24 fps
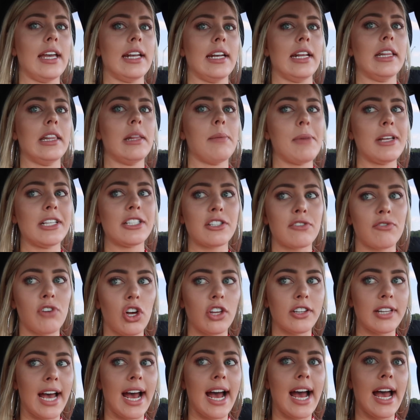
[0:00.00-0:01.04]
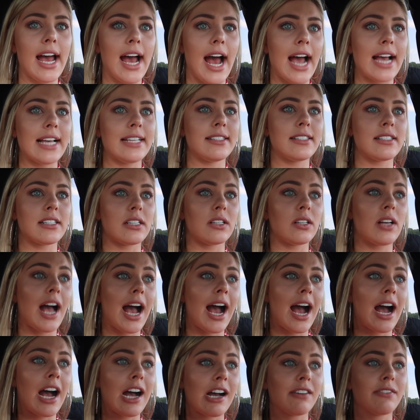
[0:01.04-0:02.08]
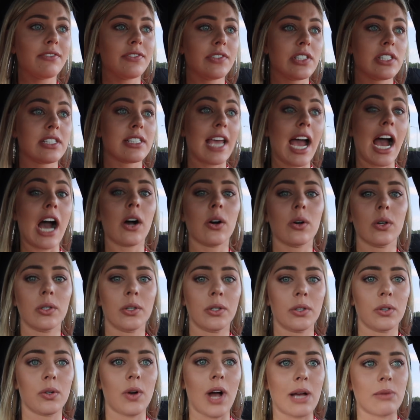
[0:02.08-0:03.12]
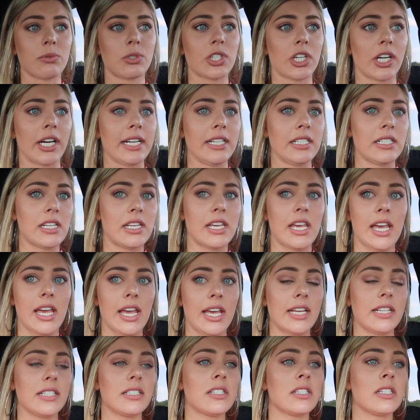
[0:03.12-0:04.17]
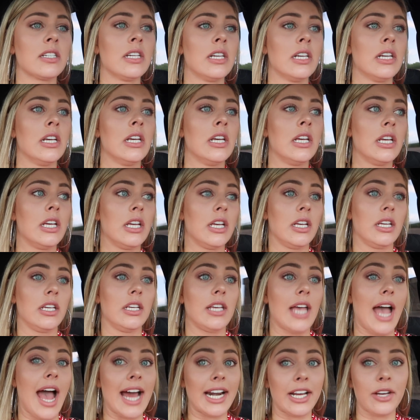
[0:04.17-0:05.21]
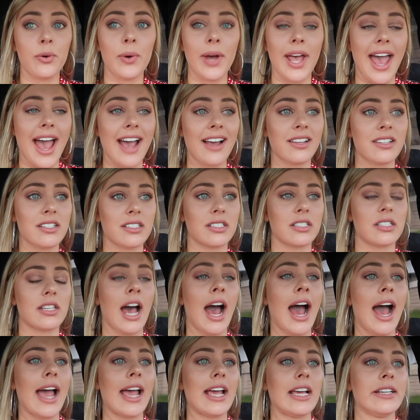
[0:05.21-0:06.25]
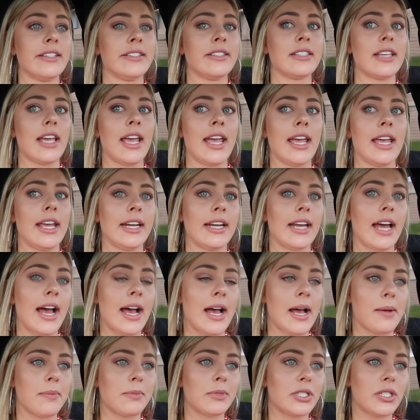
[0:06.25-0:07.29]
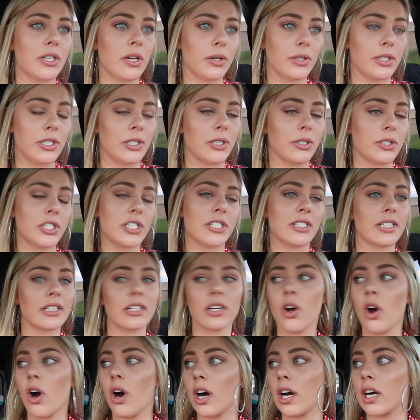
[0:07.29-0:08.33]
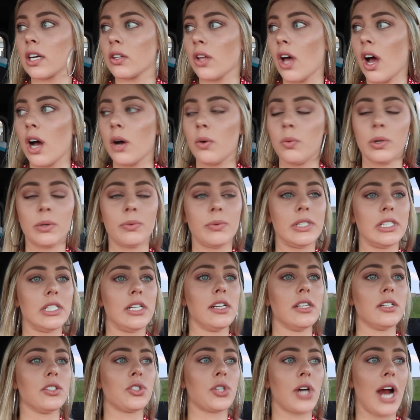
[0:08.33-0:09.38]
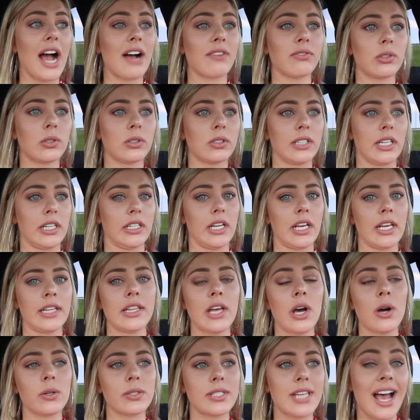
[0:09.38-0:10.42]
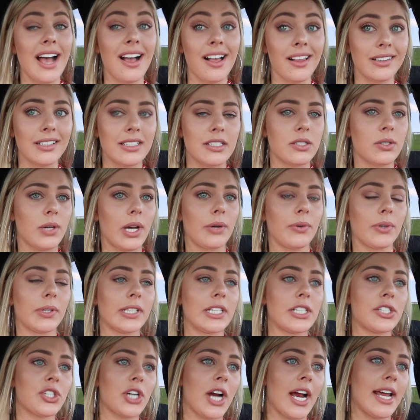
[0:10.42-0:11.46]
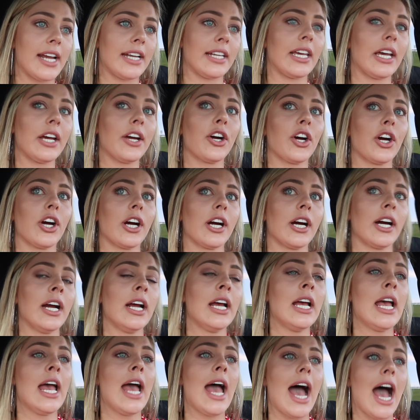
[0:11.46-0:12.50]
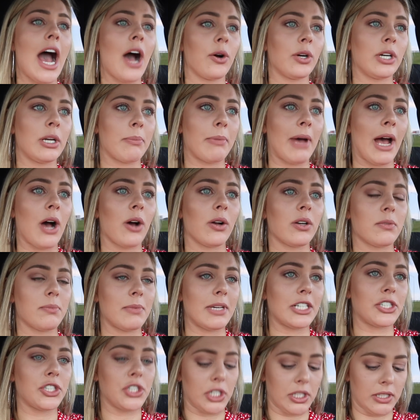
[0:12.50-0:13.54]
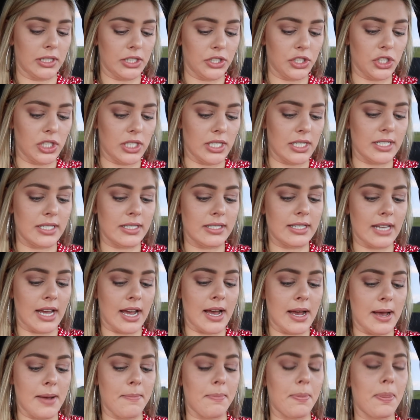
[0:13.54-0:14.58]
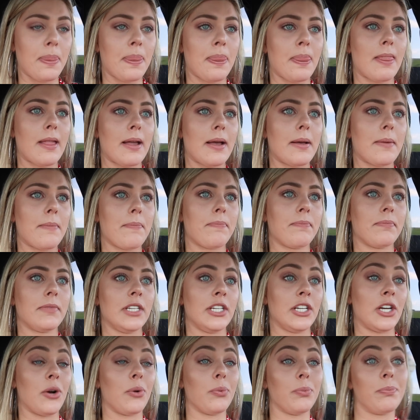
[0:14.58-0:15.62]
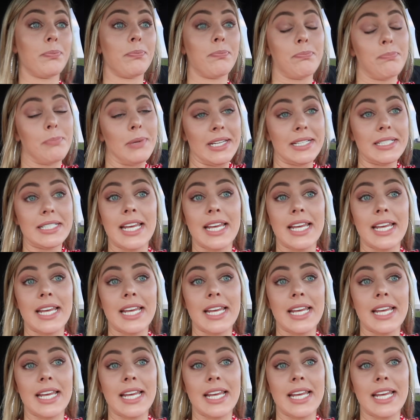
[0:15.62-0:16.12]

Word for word: and in the midst of all that, I still have Scout, who I'm trying to get adequate exercise, and so, you know, she's in the car a lot when we travel and in the hotel, and so I really try and get her out and about and make sure that she's, you know, being